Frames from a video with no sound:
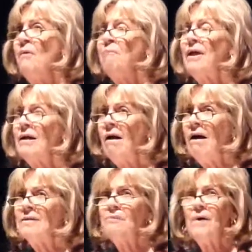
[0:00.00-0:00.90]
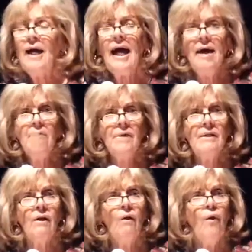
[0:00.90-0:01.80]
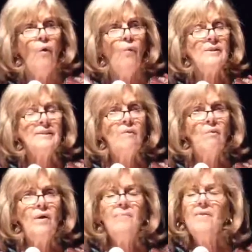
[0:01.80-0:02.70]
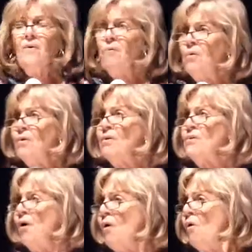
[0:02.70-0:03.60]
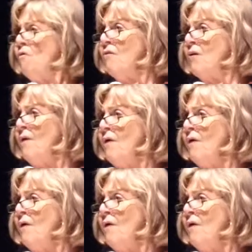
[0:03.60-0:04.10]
Because what happened was that women the world over